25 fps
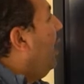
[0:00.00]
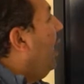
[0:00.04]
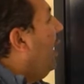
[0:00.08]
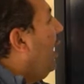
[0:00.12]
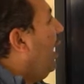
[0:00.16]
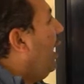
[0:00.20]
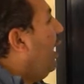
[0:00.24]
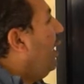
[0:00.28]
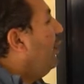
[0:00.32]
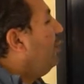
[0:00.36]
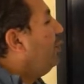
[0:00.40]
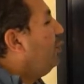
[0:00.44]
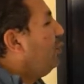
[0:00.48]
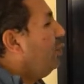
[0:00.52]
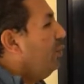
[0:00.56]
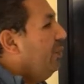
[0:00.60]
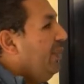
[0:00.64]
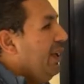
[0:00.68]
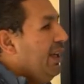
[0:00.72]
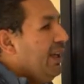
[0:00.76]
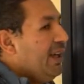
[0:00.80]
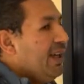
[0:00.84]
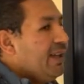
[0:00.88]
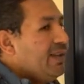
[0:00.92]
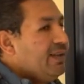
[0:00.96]
how to
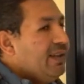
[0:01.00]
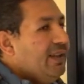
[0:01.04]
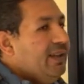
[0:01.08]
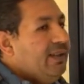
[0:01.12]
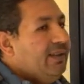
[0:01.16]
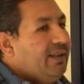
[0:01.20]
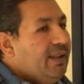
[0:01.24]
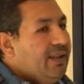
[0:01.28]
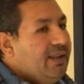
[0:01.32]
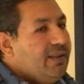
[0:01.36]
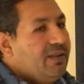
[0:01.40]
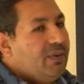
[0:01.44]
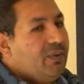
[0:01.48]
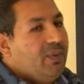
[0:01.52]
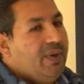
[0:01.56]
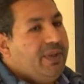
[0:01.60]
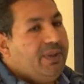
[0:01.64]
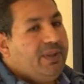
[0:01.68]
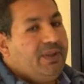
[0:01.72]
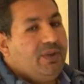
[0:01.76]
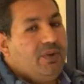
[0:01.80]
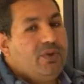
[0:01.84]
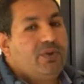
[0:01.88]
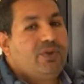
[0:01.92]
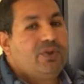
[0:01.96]
make a sentence
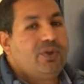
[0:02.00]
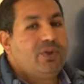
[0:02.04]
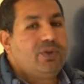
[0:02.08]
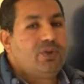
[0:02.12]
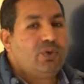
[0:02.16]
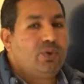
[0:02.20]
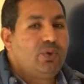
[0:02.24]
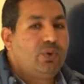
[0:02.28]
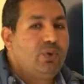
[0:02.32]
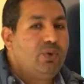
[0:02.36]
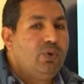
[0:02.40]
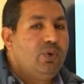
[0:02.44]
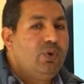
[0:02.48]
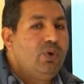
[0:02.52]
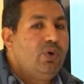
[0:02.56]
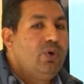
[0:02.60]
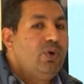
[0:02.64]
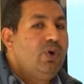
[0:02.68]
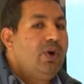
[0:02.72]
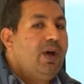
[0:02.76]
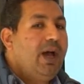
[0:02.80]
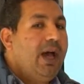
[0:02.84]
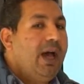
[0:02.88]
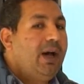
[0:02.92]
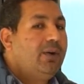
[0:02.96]
with used
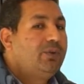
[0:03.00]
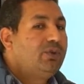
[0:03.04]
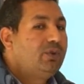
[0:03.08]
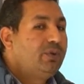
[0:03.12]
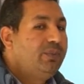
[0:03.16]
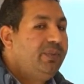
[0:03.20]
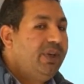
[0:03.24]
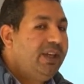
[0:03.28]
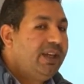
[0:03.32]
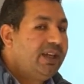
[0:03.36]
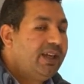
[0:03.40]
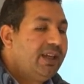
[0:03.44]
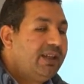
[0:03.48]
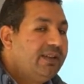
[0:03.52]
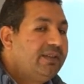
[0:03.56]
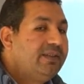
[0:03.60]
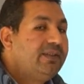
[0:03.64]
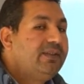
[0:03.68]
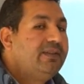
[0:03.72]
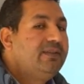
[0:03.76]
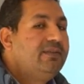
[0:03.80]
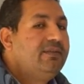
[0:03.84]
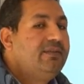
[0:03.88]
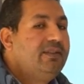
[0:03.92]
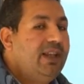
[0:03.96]
to, how to make
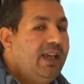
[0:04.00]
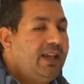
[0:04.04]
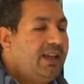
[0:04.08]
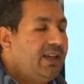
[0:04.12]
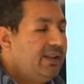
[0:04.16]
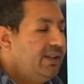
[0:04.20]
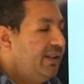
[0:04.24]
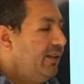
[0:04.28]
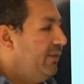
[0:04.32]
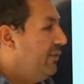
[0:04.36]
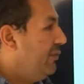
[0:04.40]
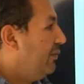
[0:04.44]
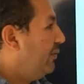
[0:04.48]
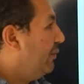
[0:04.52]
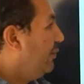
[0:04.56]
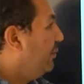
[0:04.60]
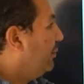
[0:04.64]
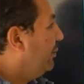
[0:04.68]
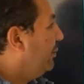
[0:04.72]
it negative.